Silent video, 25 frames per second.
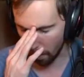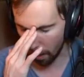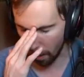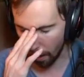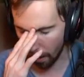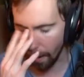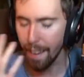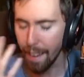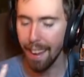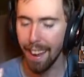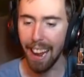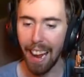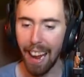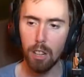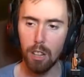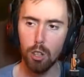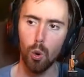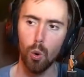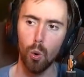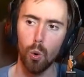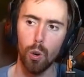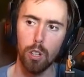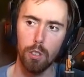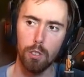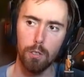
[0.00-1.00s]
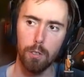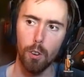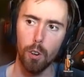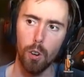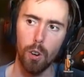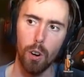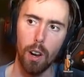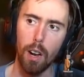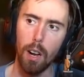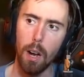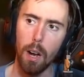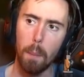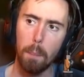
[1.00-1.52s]
Antorus
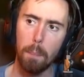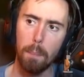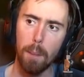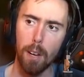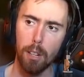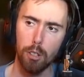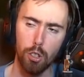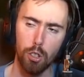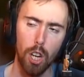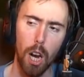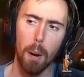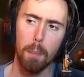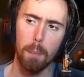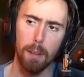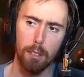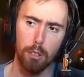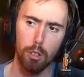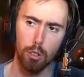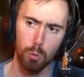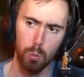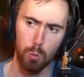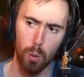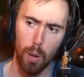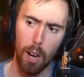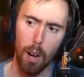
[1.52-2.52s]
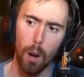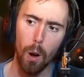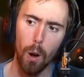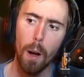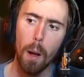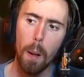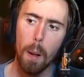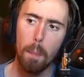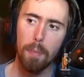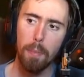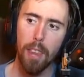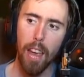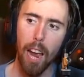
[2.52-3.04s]
for shamans as well.
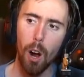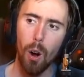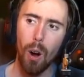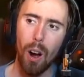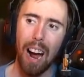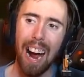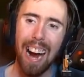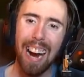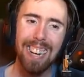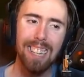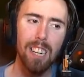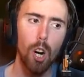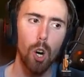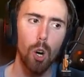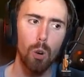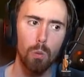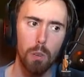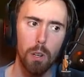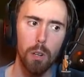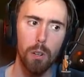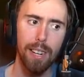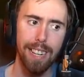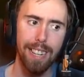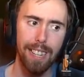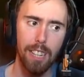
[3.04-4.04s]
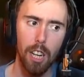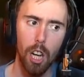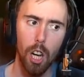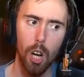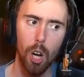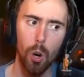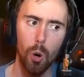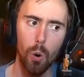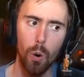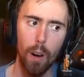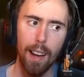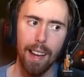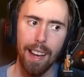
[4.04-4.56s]
Now, I don't really
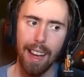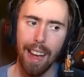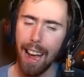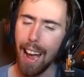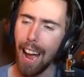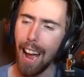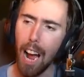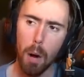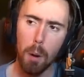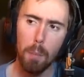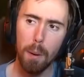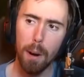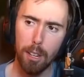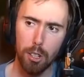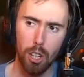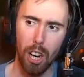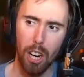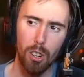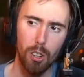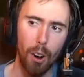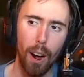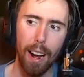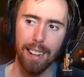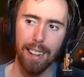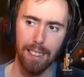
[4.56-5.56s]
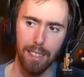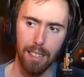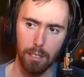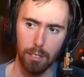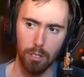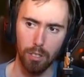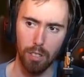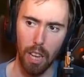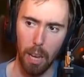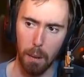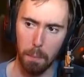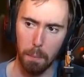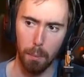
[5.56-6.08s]
know how much I like this
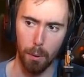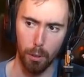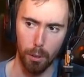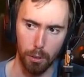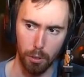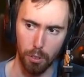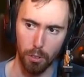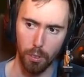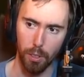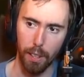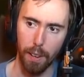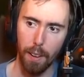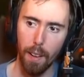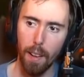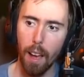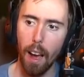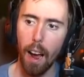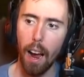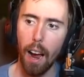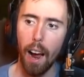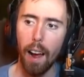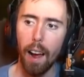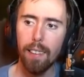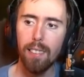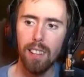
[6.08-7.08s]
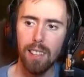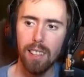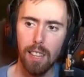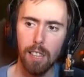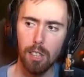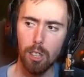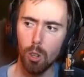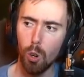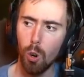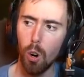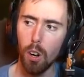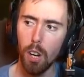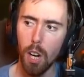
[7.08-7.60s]
set personally. I think that
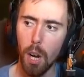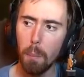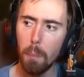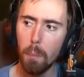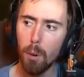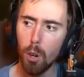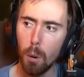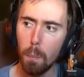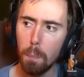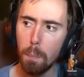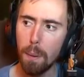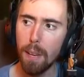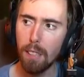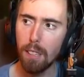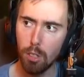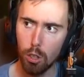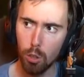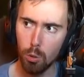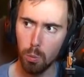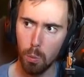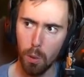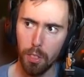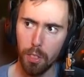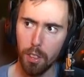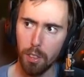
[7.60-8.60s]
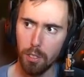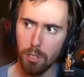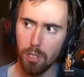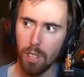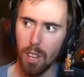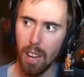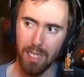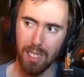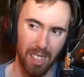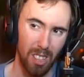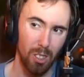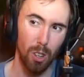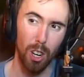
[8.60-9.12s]
there are a number of pieces with this
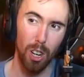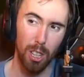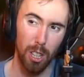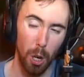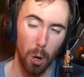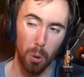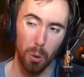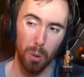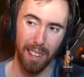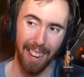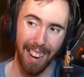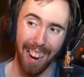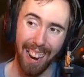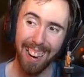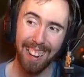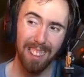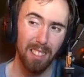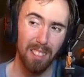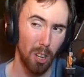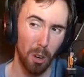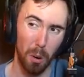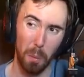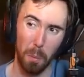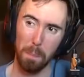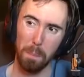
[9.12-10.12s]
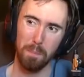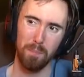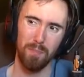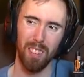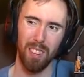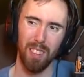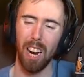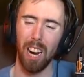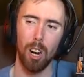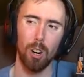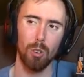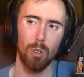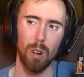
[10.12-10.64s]
set that look okay. They're
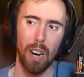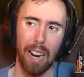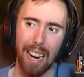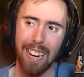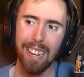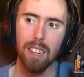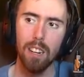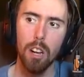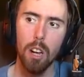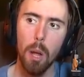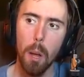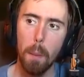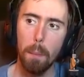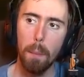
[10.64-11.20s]
all right.